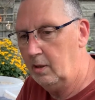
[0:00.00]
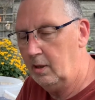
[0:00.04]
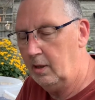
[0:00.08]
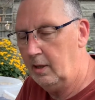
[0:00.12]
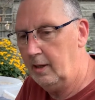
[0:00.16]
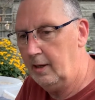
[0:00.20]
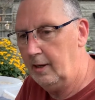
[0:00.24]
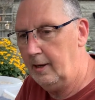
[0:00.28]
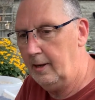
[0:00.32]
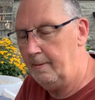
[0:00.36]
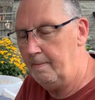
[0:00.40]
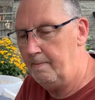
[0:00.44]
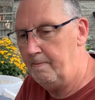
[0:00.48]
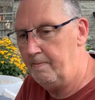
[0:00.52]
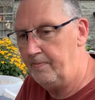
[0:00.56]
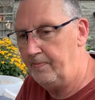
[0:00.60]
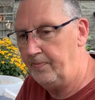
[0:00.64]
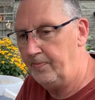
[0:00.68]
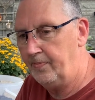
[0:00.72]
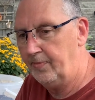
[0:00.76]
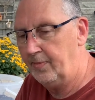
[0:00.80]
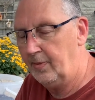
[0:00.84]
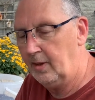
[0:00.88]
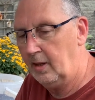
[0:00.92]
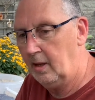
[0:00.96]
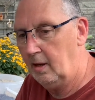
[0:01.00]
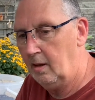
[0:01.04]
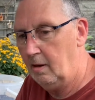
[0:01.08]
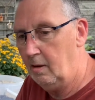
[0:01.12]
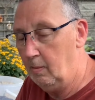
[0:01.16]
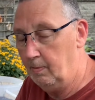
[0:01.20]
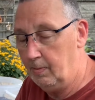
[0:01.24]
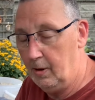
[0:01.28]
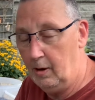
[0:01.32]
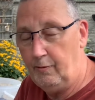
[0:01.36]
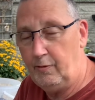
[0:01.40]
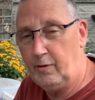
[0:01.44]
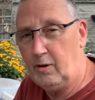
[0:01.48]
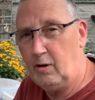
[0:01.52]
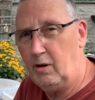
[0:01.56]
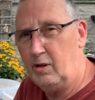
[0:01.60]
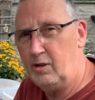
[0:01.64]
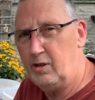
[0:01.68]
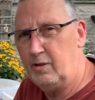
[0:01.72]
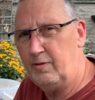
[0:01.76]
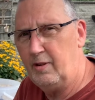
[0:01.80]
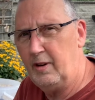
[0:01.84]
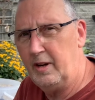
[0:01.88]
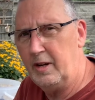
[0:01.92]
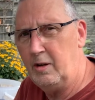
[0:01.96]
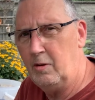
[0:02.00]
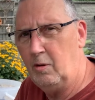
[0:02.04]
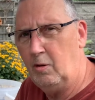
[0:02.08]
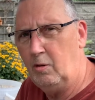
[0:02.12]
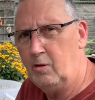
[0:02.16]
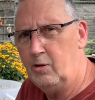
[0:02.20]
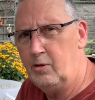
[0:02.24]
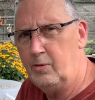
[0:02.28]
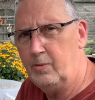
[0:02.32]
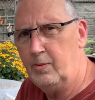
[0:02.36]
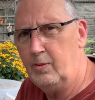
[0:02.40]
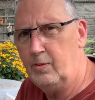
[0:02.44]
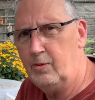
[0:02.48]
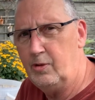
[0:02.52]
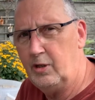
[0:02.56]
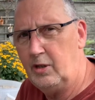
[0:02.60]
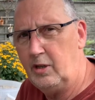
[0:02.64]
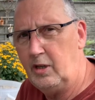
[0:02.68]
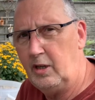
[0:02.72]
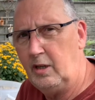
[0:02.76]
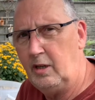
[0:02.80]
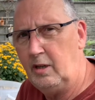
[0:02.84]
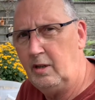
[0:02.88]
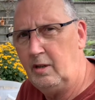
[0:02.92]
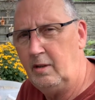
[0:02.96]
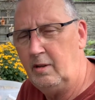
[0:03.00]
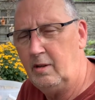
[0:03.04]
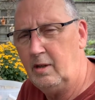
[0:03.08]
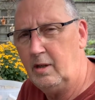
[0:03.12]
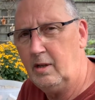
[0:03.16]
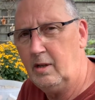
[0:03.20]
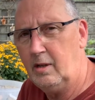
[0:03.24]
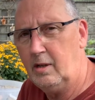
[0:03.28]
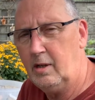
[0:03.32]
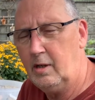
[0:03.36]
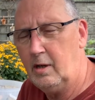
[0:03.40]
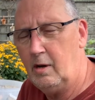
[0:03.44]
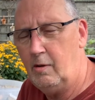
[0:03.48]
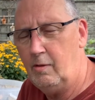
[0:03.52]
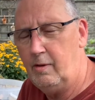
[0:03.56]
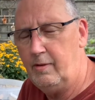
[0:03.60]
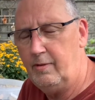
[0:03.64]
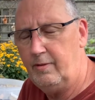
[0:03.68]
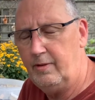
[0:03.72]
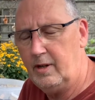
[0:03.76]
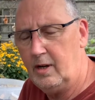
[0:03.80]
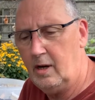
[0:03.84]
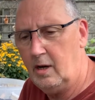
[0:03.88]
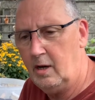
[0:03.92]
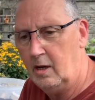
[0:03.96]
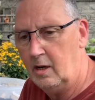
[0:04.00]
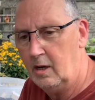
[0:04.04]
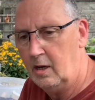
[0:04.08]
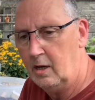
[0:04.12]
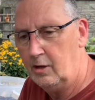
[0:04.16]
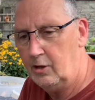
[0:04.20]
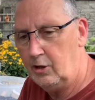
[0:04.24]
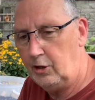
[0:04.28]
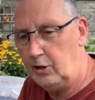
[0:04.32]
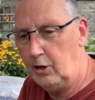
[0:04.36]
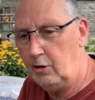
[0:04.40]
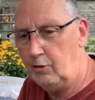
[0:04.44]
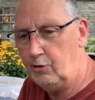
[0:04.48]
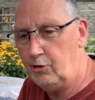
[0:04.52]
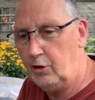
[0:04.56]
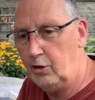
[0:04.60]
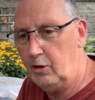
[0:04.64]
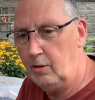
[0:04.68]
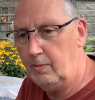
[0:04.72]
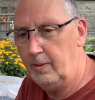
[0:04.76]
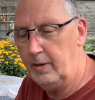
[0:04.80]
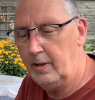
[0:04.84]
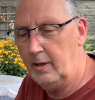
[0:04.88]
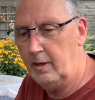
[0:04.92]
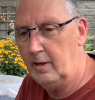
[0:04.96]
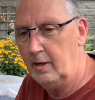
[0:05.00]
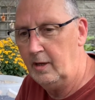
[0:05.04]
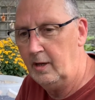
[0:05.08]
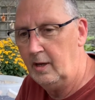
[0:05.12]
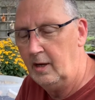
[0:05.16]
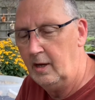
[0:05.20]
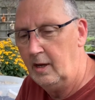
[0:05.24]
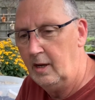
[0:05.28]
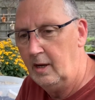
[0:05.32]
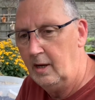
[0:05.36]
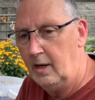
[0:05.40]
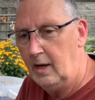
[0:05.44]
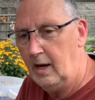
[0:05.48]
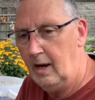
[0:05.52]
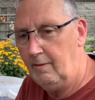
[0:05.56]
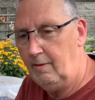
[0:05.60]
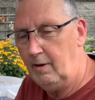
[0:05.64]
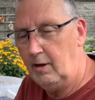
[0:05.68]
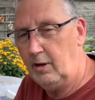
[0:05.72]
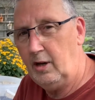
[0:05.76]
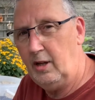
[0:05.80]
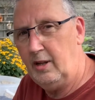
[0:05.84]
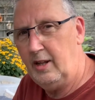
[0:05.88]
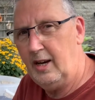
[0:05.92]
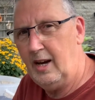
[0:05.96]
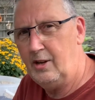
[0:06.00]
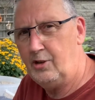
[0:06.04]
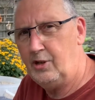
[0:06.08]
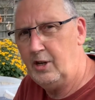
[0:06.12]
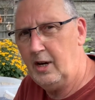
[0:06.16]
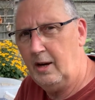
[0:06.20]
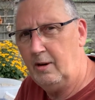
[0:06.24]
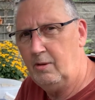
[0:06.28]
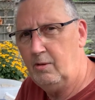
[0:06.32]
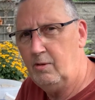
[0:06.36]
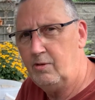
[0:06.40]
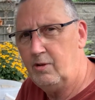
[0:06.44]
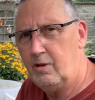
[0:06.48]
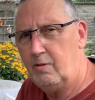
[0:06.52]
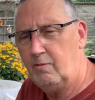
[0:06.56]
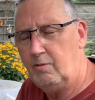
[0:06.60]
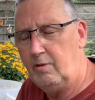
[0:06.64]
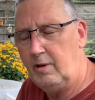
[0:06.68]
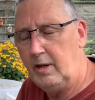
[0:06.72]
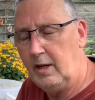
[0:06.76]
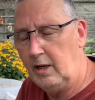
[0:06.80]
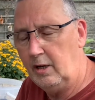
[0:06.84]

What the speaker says: Well, both guys are very knowledgeable, so you can go over to YouTube and have a look at their channels, really